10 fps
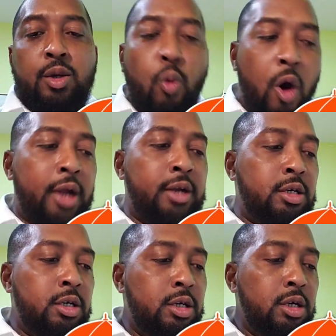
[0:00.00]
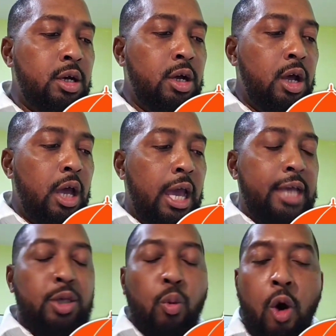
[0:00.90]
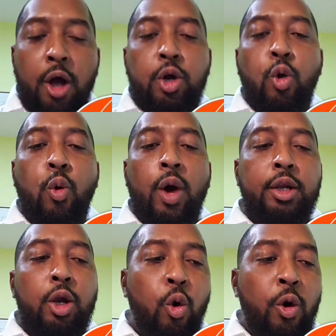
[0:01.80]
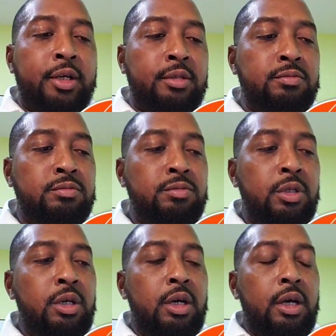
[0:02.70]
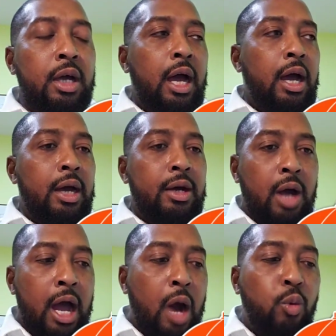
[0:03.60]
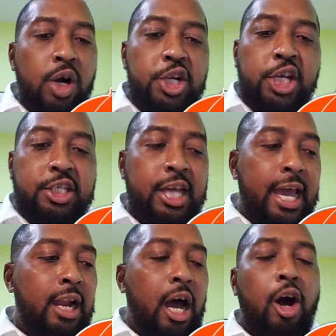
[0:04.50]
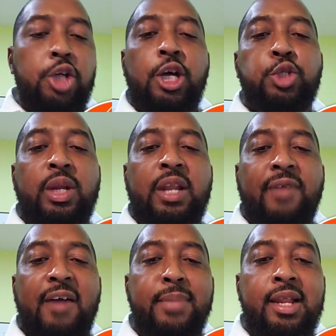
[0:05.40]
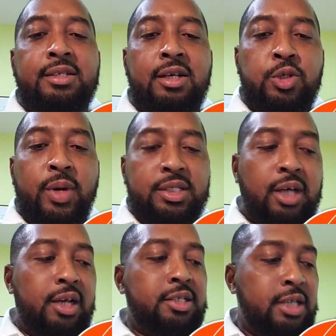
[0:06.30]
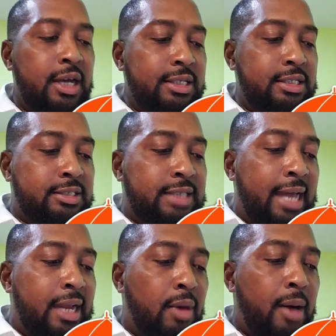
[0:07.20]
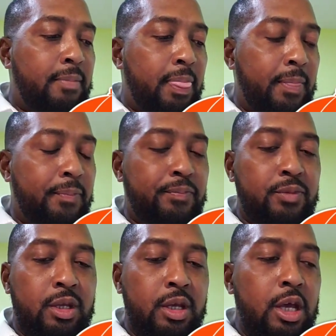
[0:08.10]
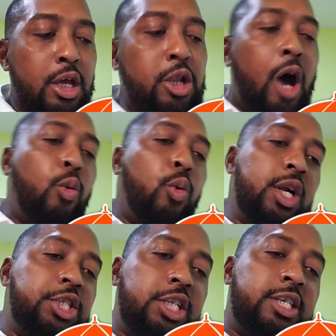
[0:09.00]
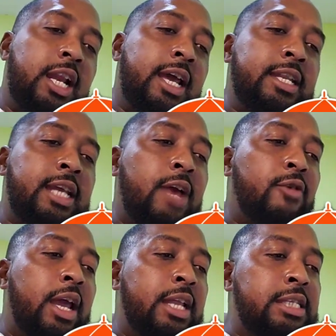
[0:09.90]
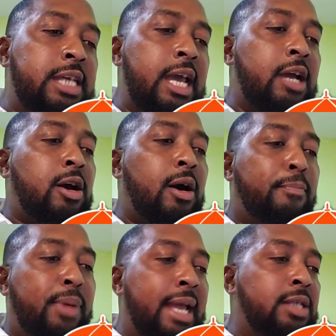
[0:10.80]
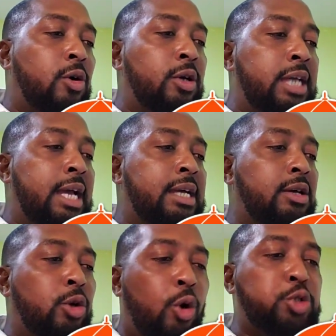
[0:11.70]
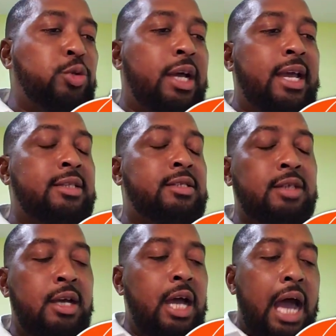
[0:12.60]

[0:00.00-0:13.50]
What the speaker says: is the one who had loaned World GTL $125 million US dollars to start them up. Now, World GTL in their complaint or their lawsuit against